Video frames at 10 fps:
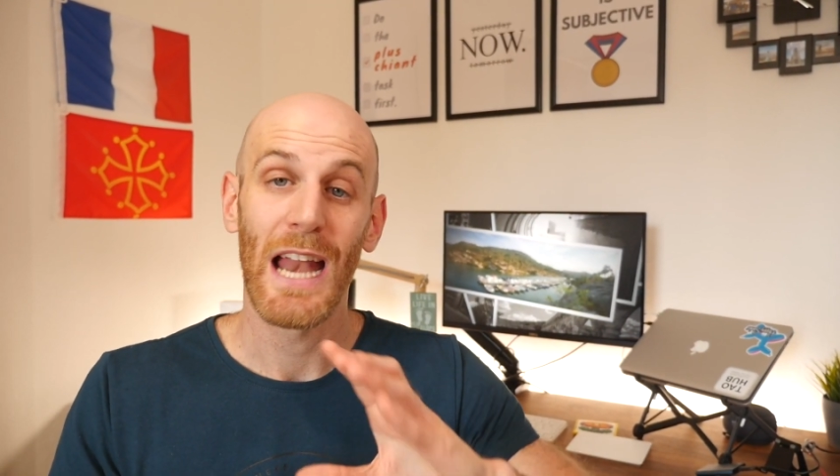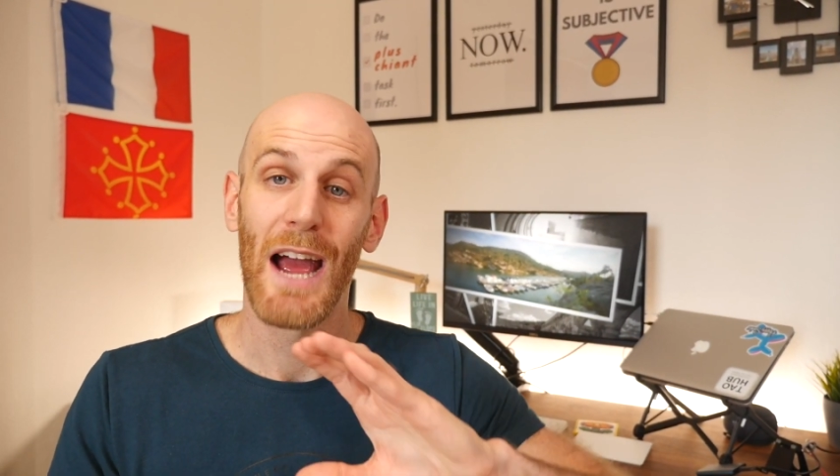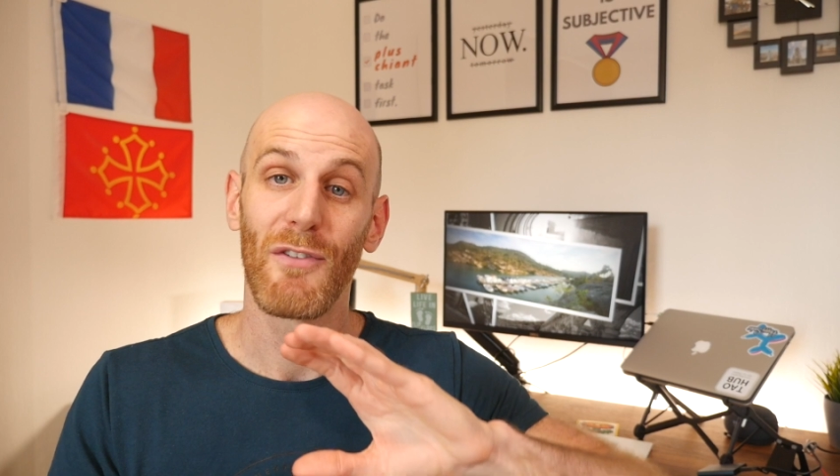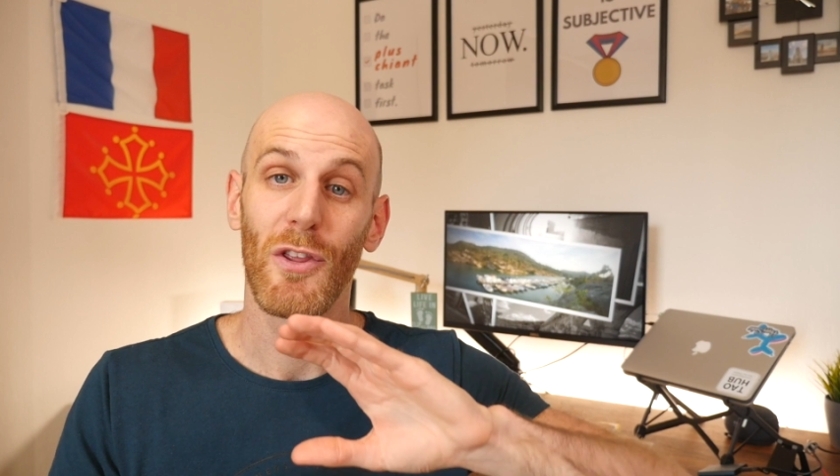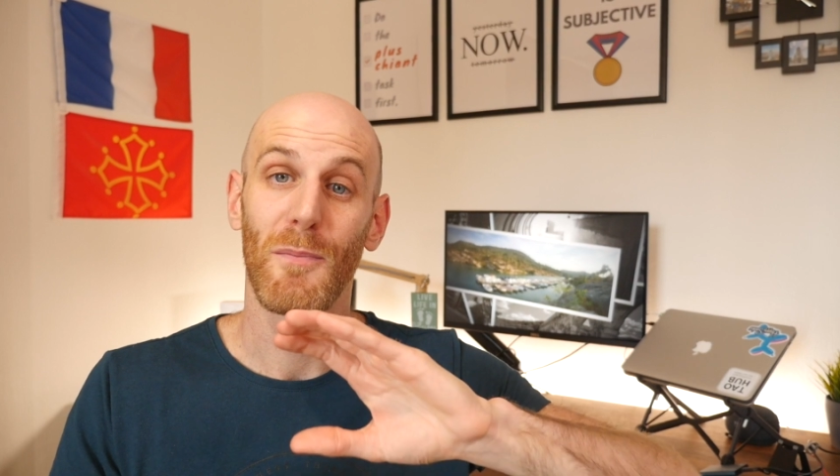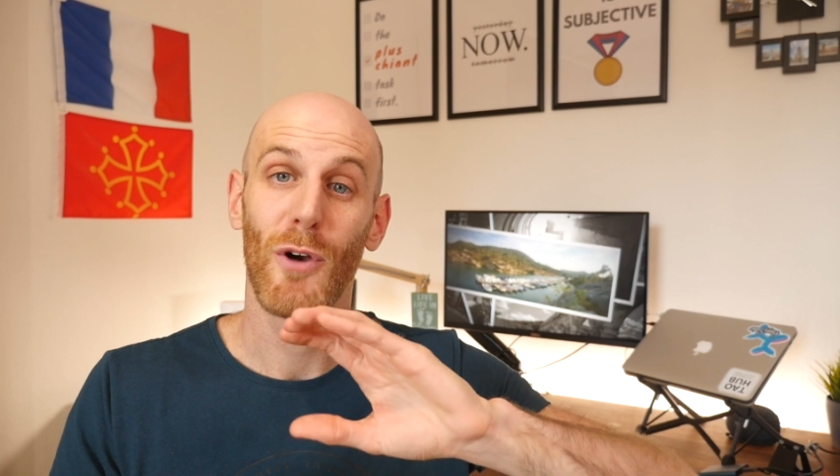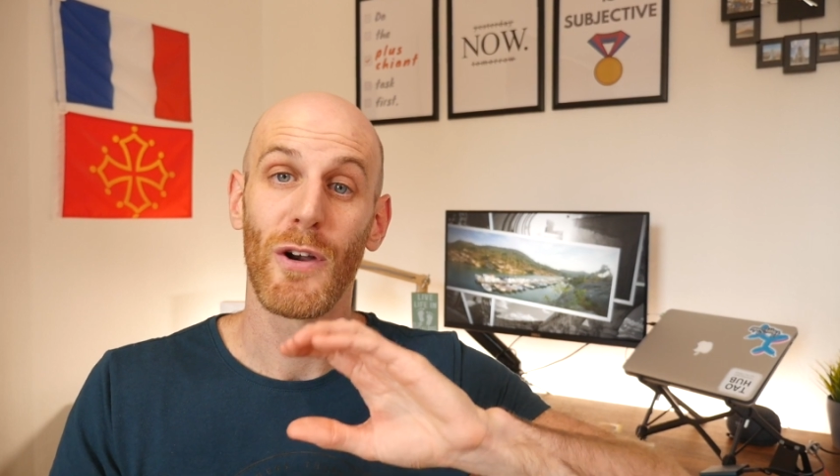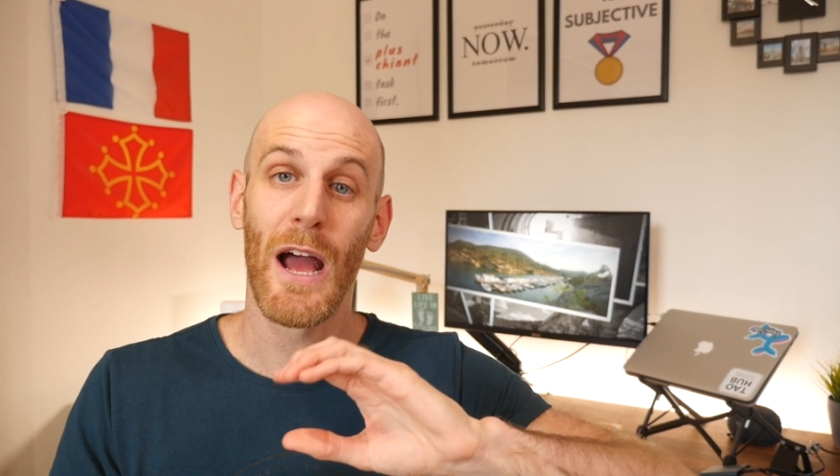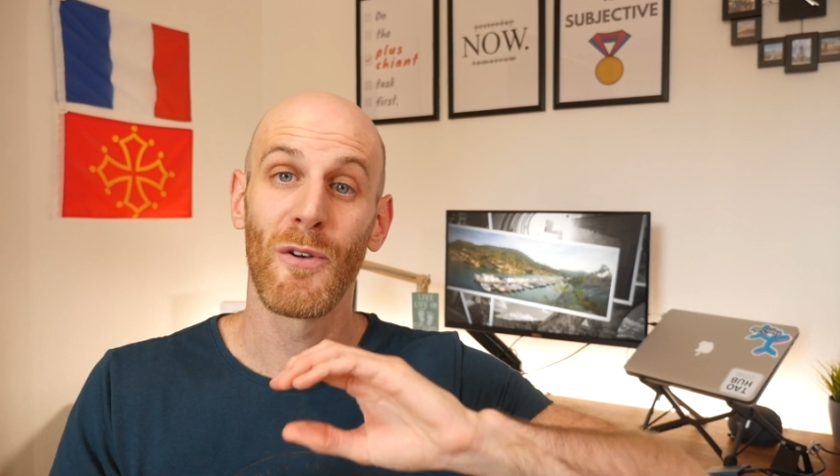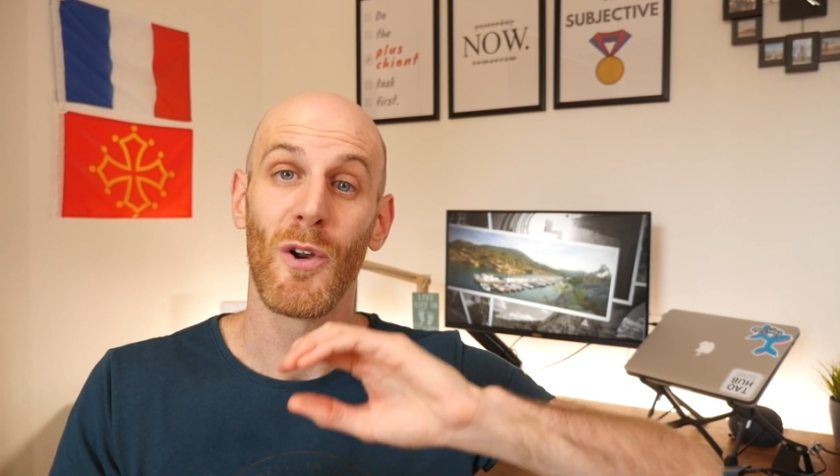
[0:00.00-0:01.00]
have the
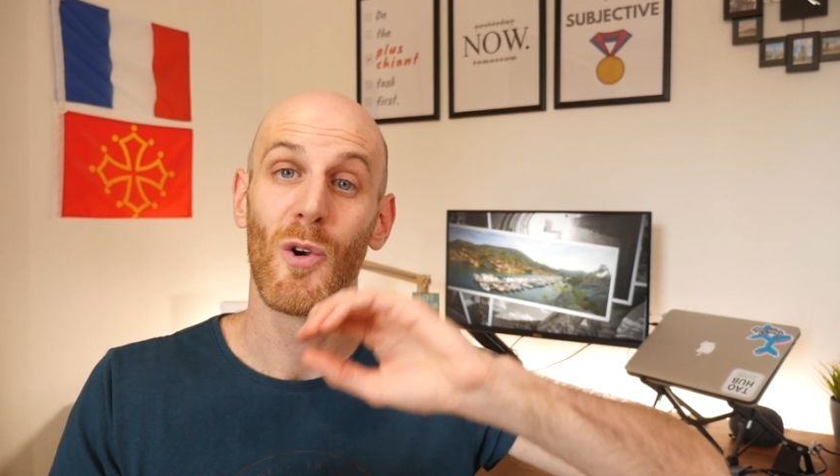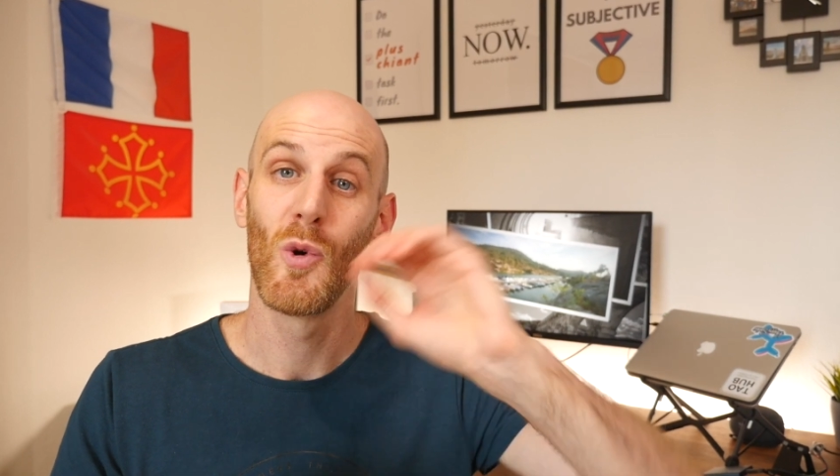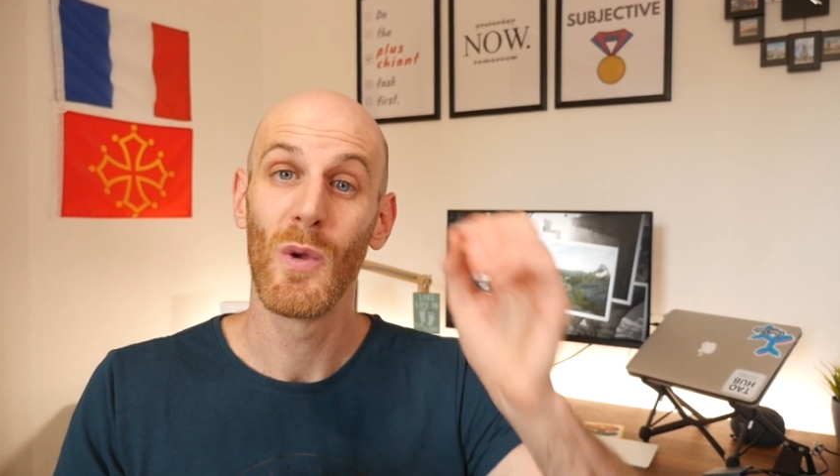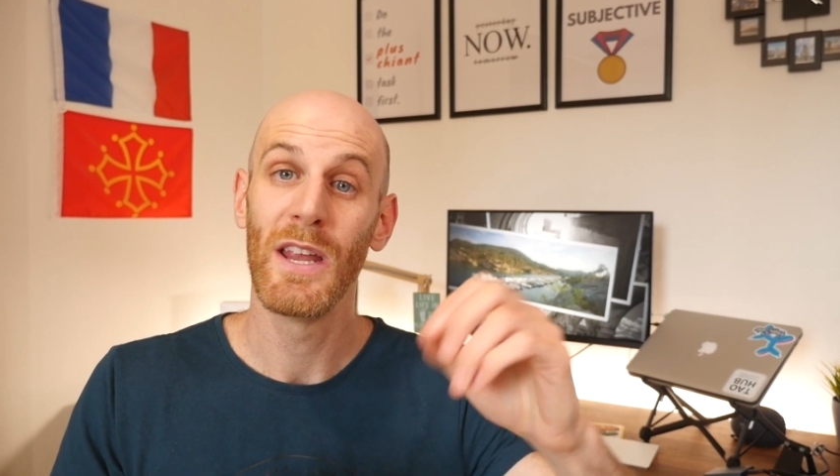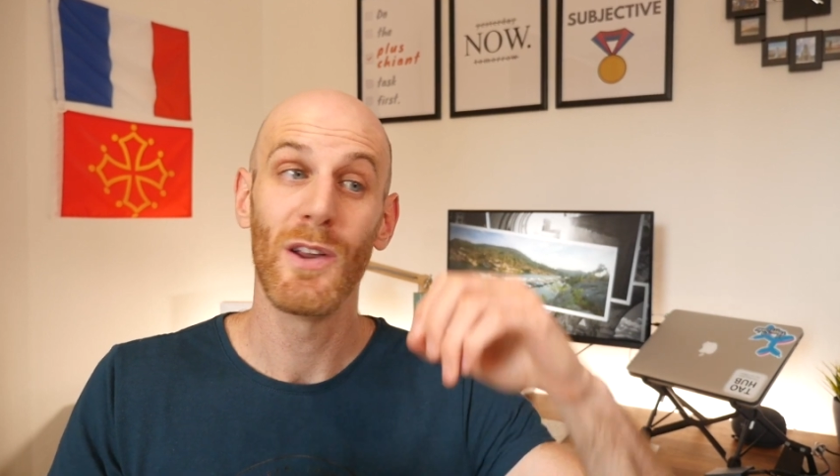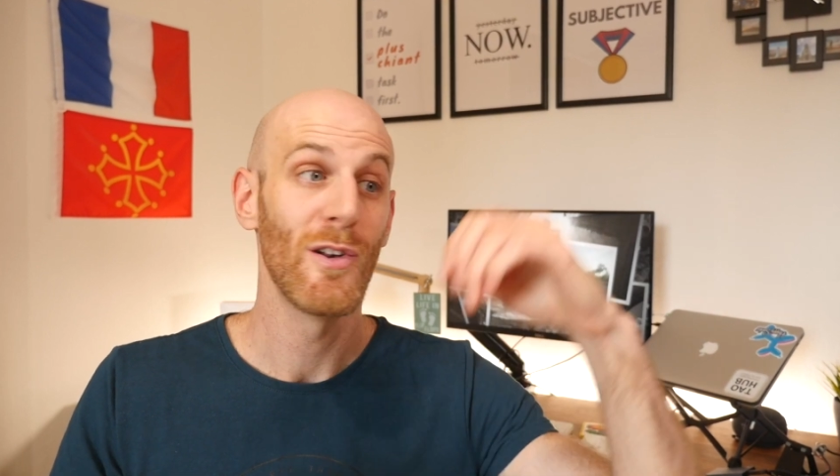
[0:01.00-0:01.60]
pronoun lui,